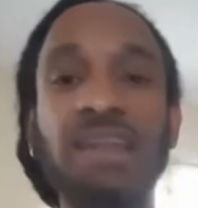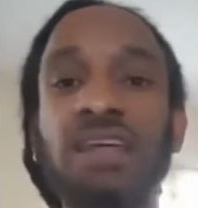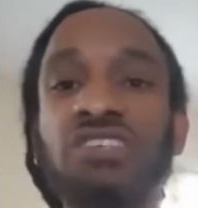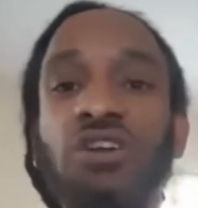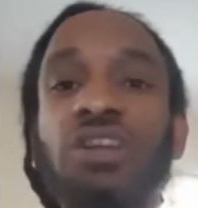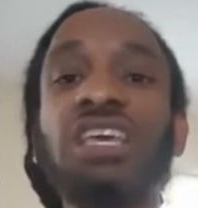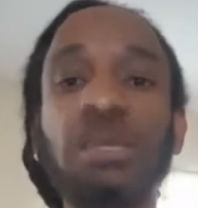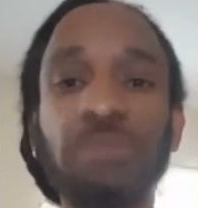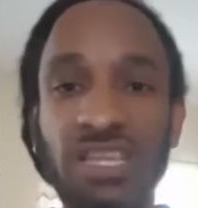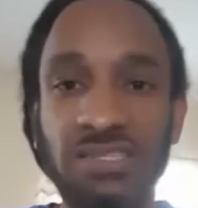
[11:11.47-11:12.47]
is going to
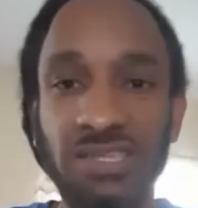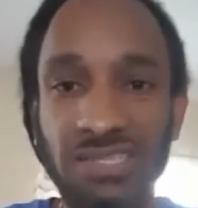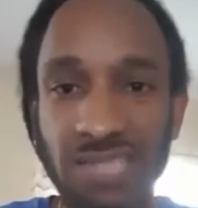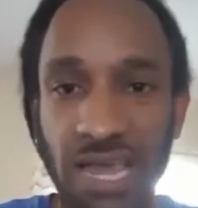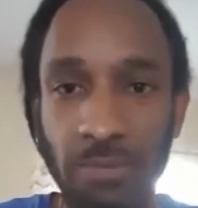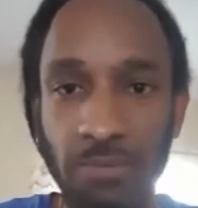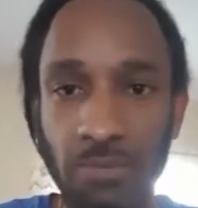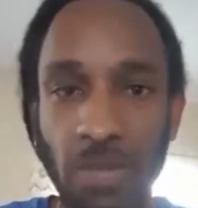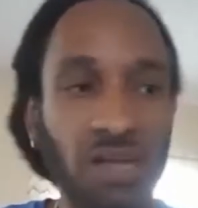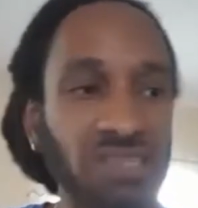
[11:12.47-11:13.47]
keep things the same.
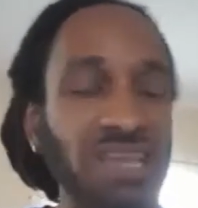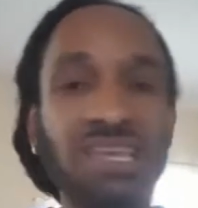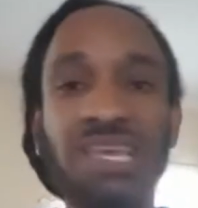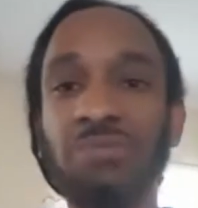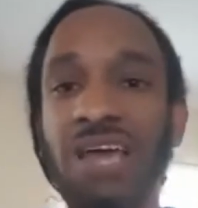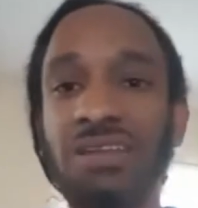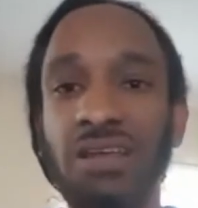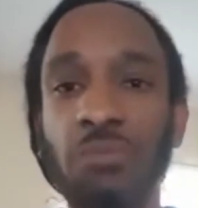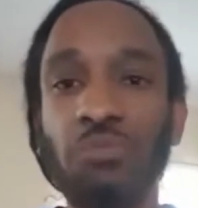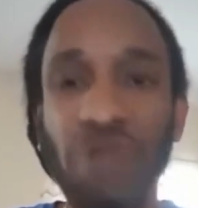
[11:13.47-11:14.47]
As long as they keep that
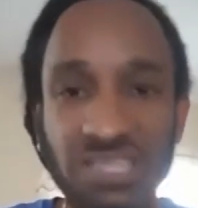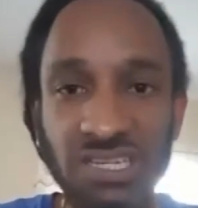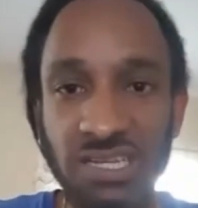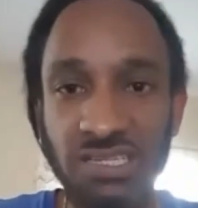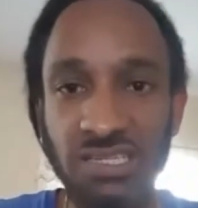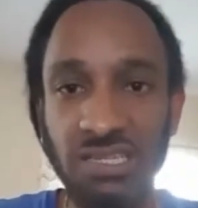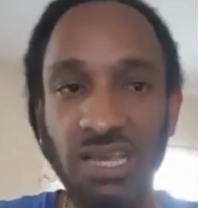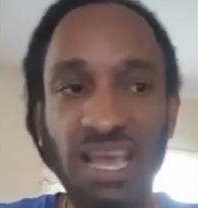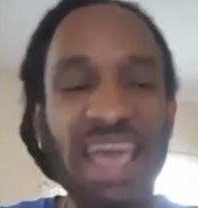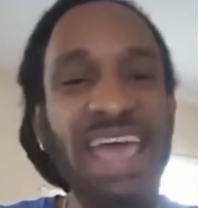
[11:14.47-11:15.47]
prejudice,
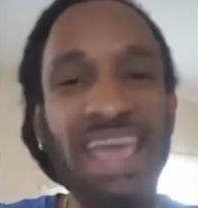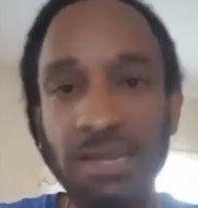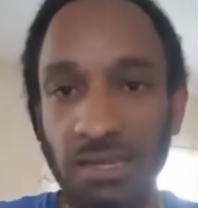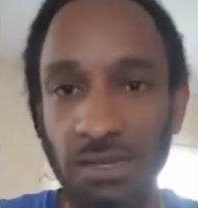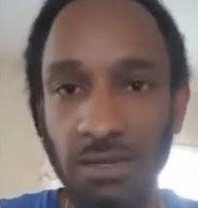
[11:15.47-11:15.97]
hate,